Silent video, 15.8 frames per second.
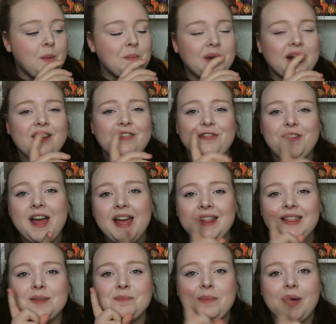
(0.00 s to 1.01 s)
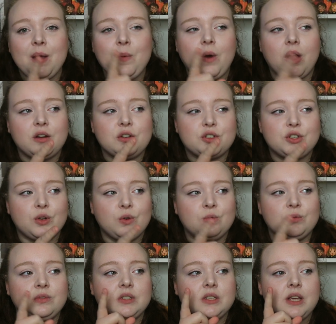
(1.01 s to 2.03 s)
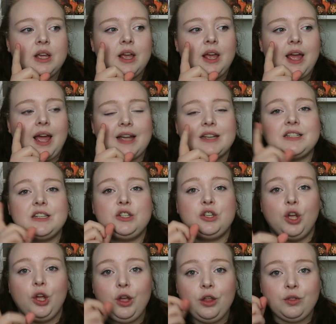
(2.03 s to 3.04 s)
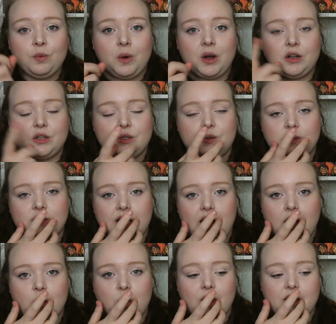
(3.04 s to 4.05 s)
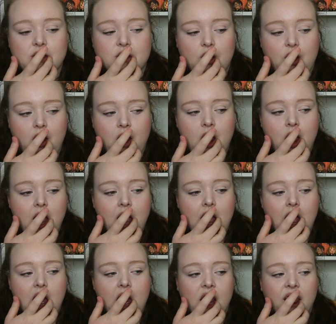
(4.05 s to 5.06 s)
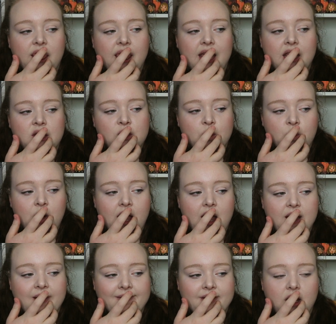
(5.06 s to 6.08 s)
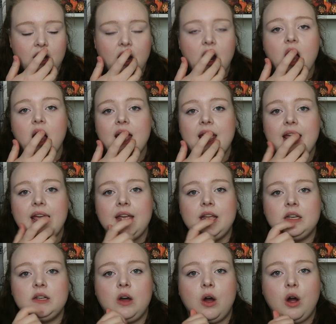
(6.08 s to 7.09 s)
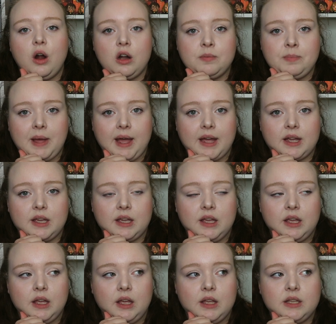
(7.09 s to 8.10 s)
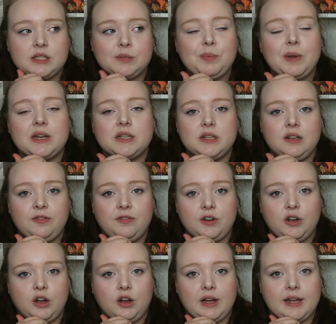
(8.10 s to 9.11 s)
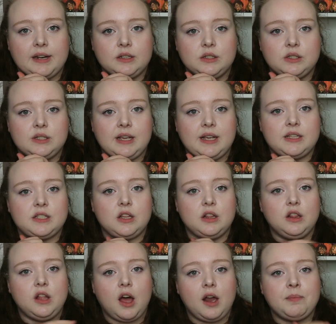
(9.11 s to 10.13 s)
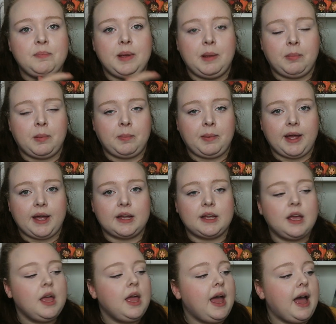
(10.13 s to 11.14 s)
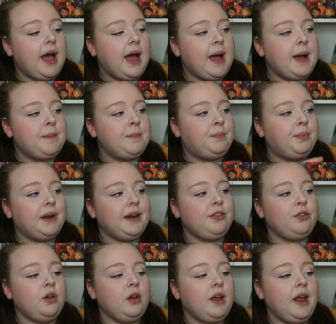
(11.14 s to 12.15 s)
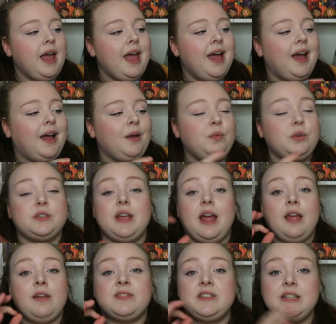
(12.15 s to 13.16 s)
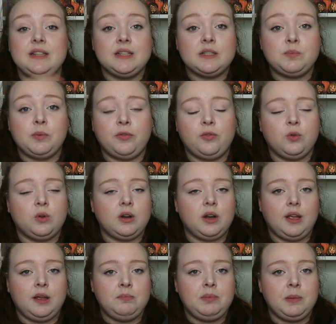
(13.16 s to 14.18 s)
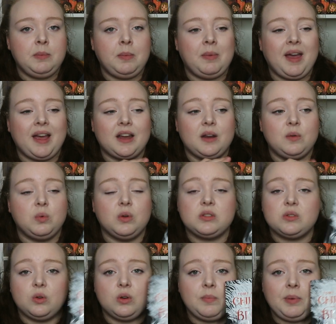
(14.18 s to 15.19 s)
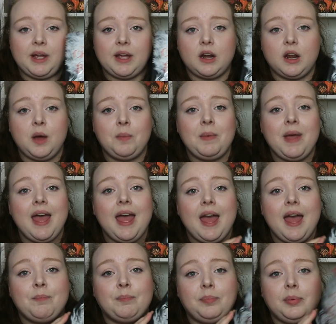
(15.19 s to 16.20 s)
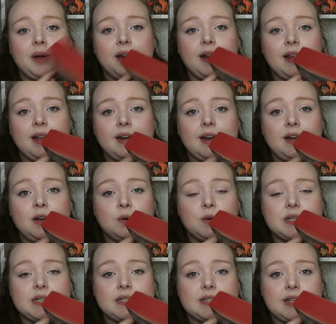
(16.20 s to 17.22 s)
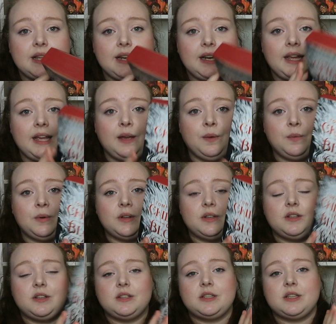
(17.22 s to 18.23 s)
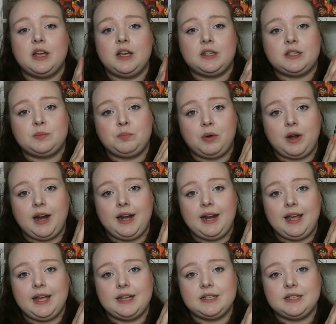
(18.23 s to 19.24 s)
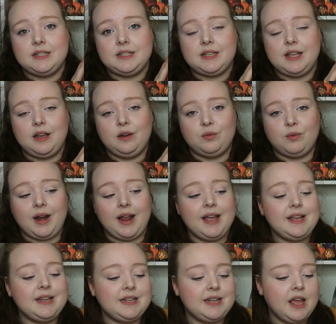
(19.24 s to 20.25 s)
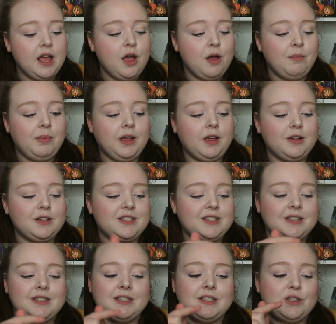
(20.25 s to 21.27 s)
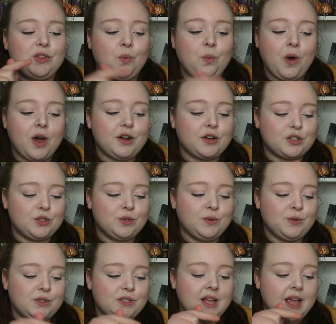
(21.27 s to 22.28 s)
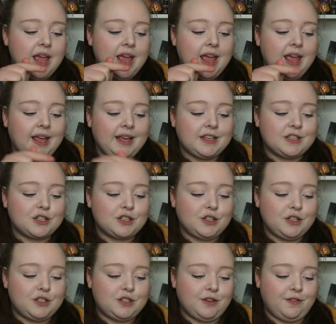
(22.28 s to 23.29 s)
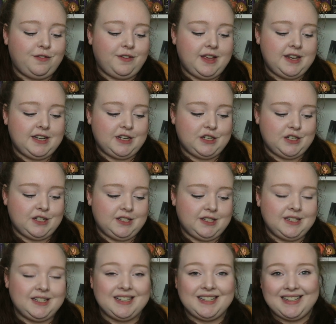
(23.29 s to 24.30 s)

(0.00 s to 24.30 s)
but I find that my Waterstones, actually 2 of the Waterstones that I go into, they don't have a lot in hardback, especially for young adults. It's a lot of paperback. But I thought, I've seen this before in paperback and I wasn't going to pick it up. But then I noticed that it was sprayed edges in red, because this is the Waterstones exclusive edition.